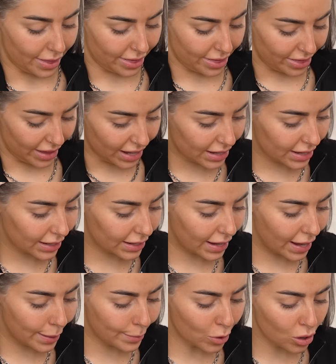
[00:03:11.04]
think it
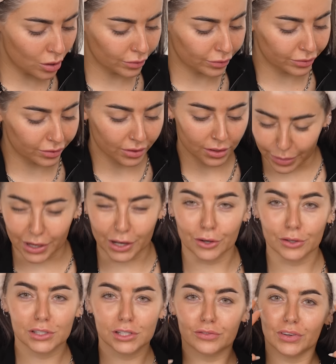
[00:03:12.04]
came off, but I
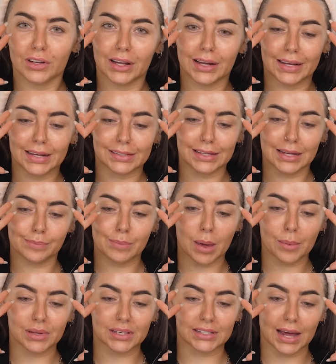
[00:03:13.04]
also feel like it did
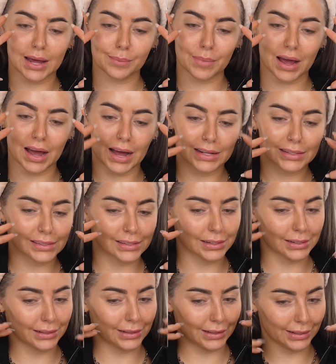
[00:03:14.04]
maybe stain my hands
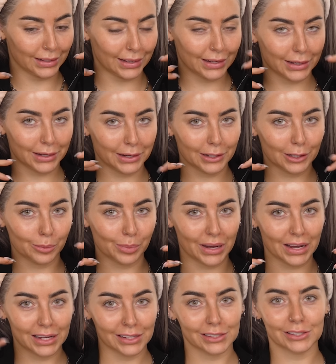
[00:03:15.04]
a little
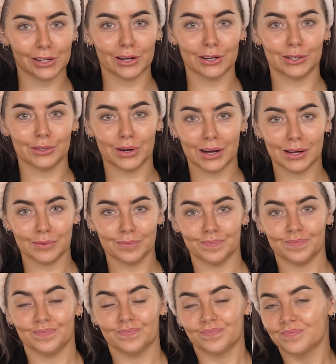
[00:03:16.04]
bit, so
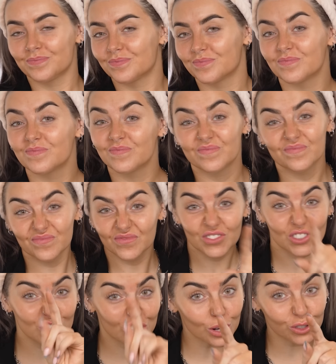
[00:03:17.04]
um,
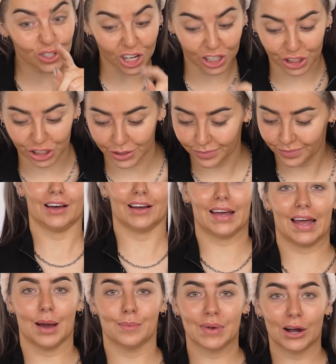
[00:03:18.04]
don't judge.
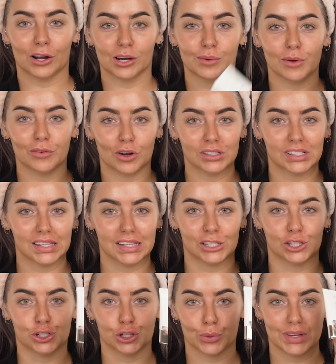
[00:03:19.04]
Okay, I'm now gonna move on to
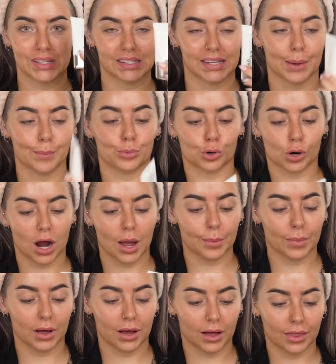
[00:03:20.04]
this Dewy Skin
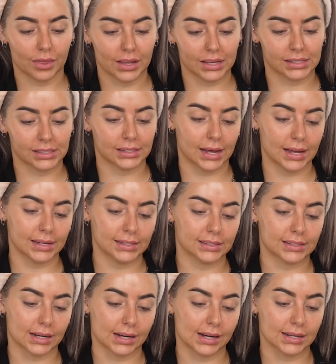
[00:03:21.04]
Primer. This
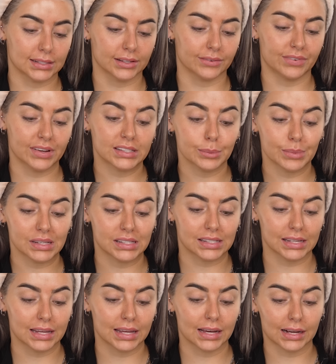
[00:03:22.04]
says that it is a vitamin
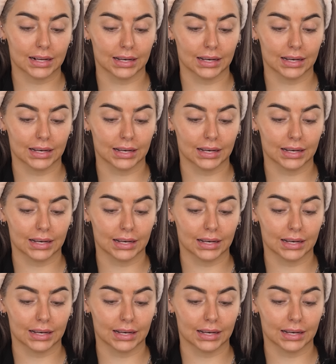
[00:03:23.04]
C